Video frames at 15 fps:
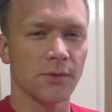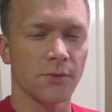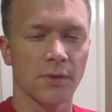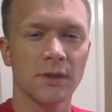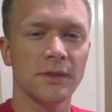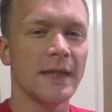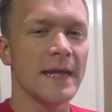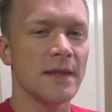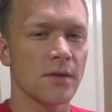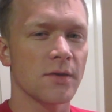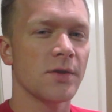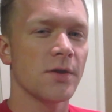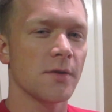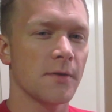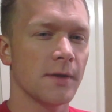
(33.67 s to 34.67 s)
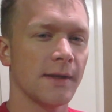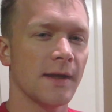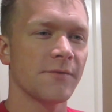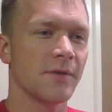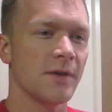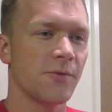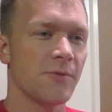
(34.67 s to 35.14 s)
it or clean your Keurig
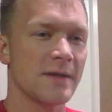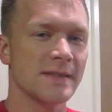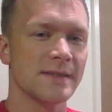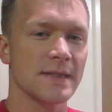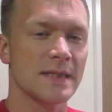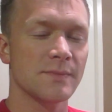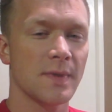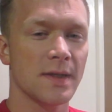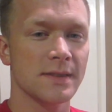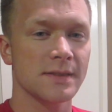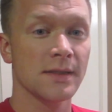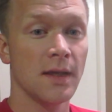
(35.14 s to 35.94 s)
every 3 to 6 months.